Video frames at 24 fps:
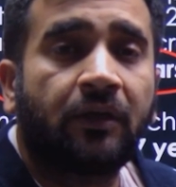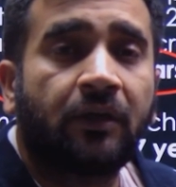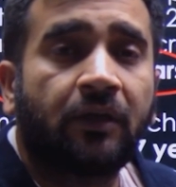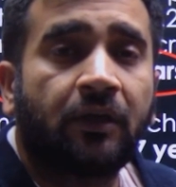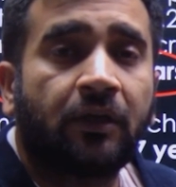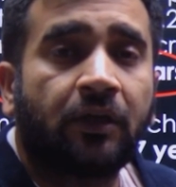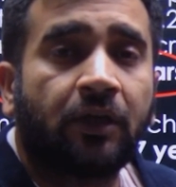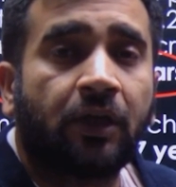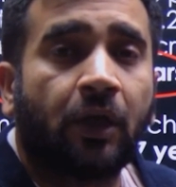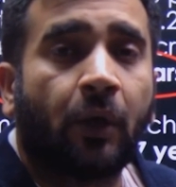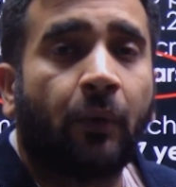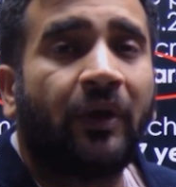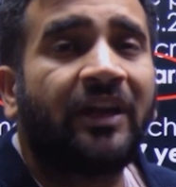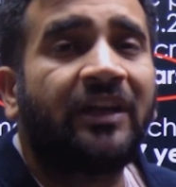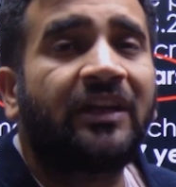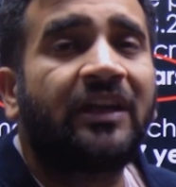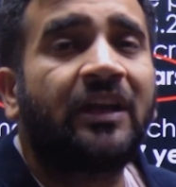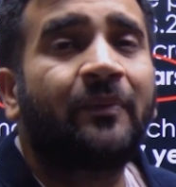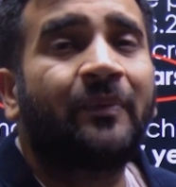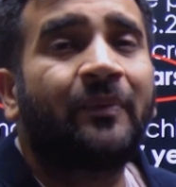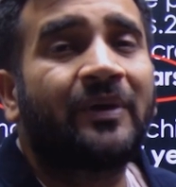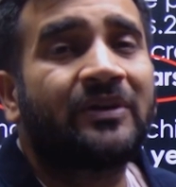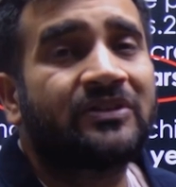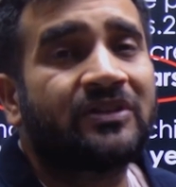Now
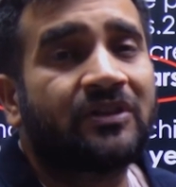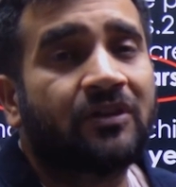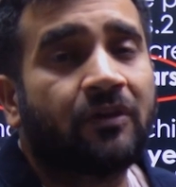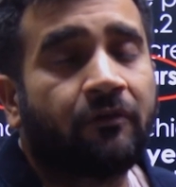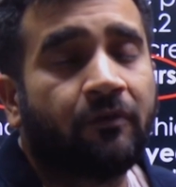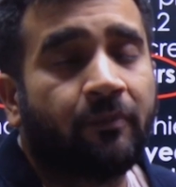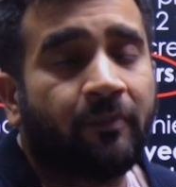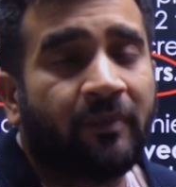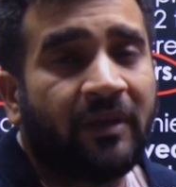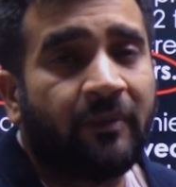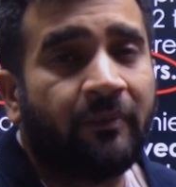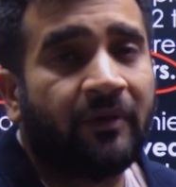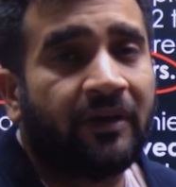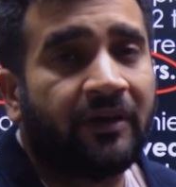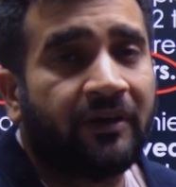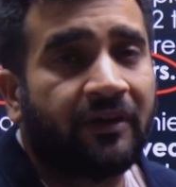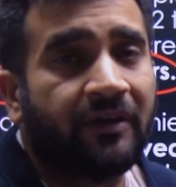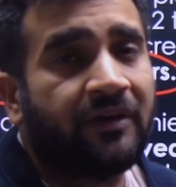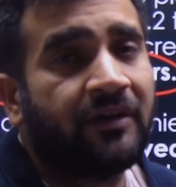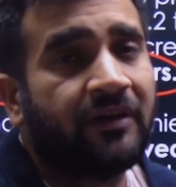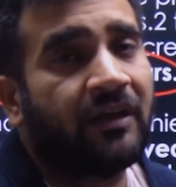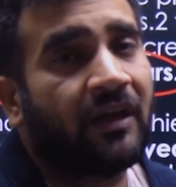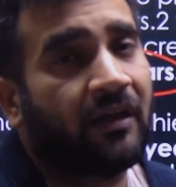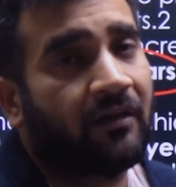80% of the people in
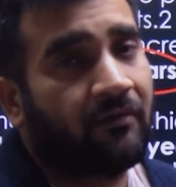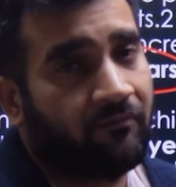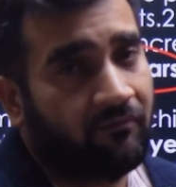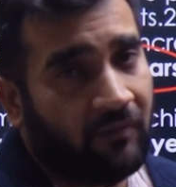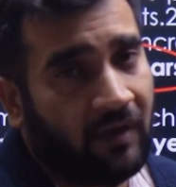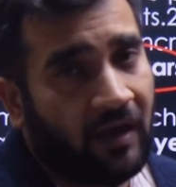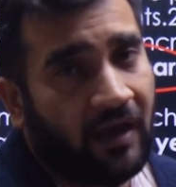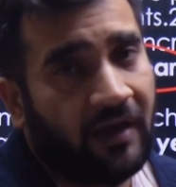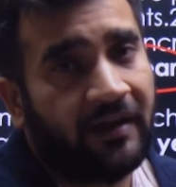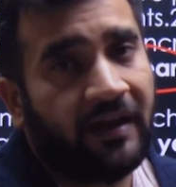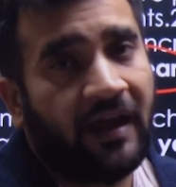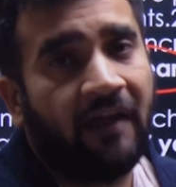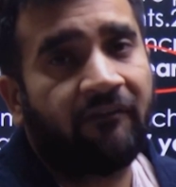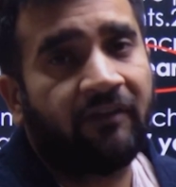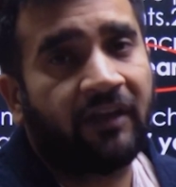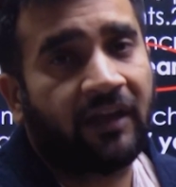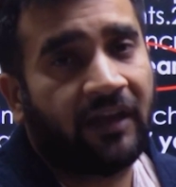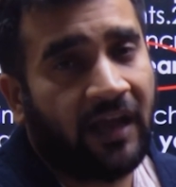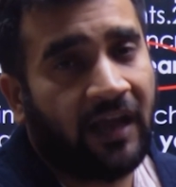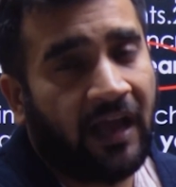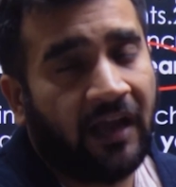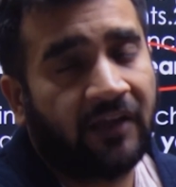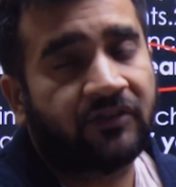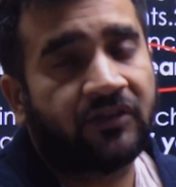India are
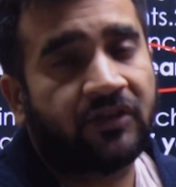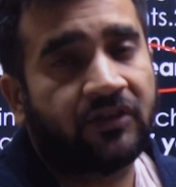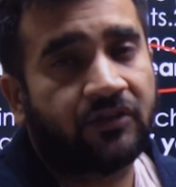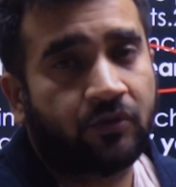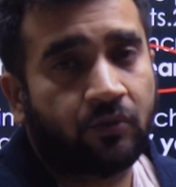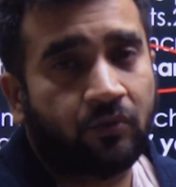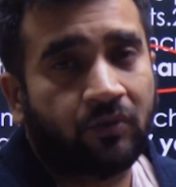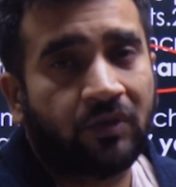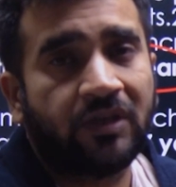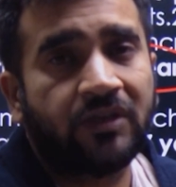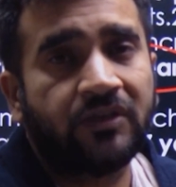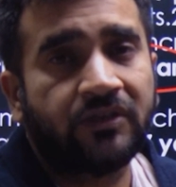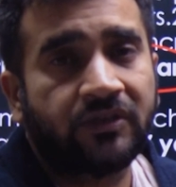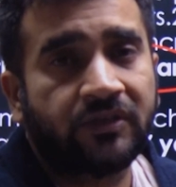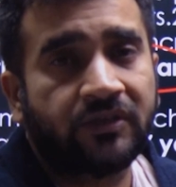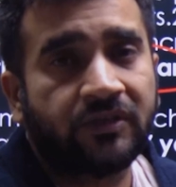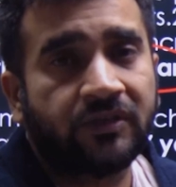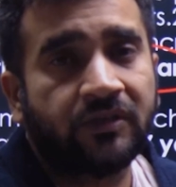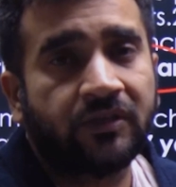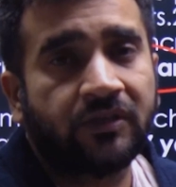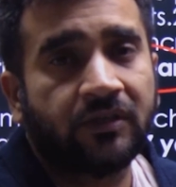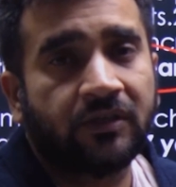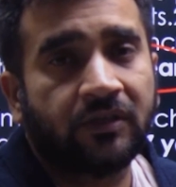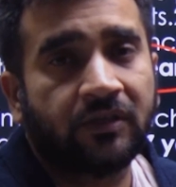having access to this.